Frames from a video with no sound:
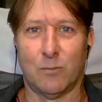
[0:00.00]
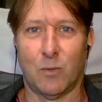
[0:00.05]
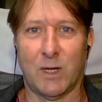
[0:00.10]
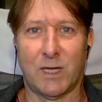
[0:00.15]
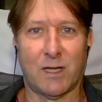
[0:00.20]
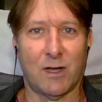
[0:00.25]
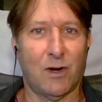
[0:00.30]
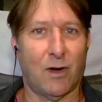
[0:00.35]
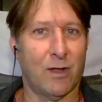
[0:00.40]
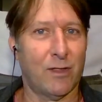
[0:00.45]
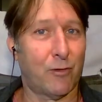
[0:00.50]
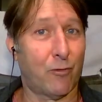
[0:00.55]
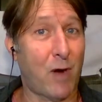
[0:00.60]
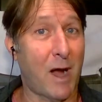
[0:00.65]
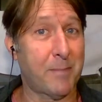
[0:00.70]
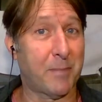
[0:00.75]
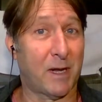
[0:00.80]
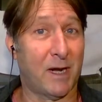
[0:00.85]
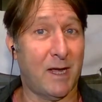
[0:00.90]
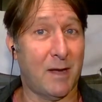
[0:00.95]
we can either
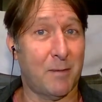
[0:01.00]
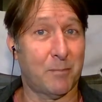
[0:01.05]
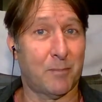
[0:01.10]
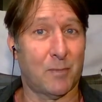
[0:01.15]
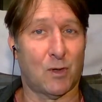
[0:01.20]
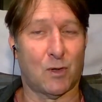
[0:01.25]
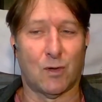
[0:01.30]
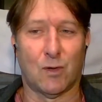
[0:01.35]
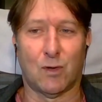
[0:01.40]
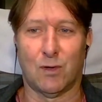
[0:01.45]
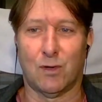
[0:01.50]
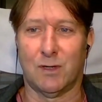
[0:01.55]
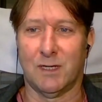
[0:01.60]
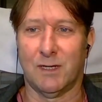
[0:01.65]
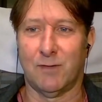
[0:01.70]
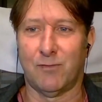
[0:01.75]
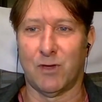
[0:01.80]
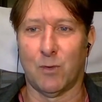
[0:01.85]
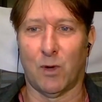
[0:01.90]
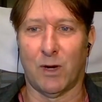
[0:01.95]
wrap it up,
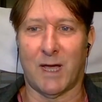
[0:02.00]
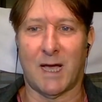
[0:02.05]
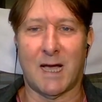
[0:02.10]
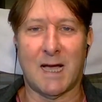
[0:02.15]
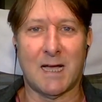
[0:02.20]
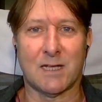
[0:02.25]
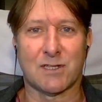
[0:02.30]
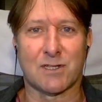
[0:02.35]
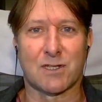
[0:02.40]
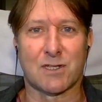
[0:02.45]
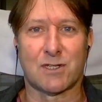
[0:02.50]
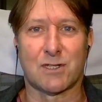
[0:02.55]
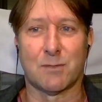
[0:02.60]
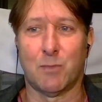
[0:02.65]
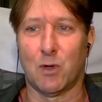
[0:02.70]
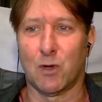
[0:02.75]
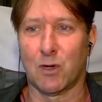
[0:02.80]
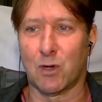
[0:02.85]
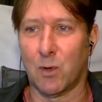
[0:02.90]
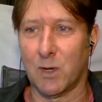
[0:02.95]
or if you want to ask
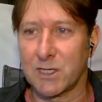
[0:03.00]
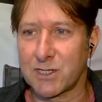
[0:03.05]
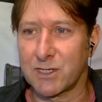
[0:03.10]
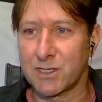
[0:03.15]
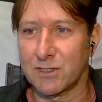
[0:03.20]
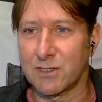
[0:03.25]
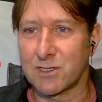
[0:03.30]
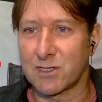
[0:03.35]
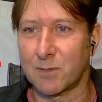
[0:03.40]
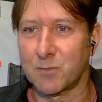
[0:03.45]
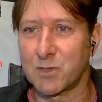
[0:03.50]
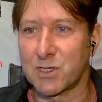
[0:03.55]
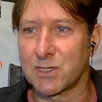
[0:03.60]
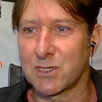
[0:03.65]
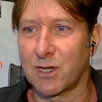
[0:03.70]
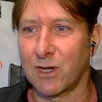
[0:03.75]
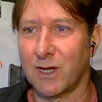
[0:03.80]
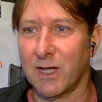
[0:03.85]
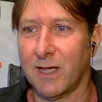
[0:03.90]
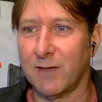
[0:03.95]
some more questions, I'm
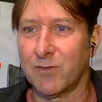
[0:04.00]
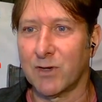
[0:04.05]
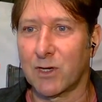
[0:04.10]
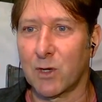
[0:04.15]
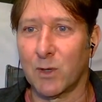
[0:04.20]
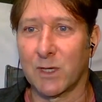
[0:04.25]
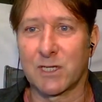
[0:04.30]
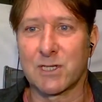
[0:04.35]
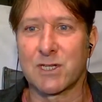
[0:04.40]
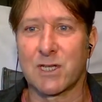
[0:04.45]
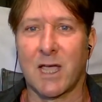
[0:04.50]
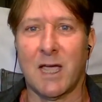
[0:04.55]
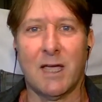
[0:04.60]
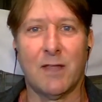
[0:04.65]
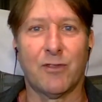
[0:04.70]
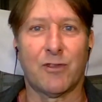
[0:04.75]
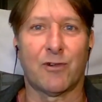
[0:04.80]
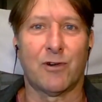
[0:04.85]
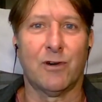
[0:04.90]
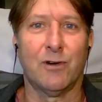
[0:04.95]
just going to have a quick
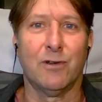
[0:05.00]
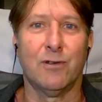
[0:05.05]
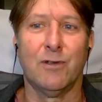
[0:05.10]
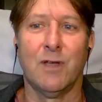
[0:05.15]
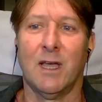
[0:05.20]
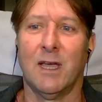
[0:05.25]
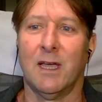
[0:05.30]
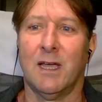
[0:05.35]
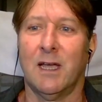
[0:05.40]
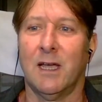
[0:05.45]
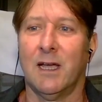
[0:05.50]
scan through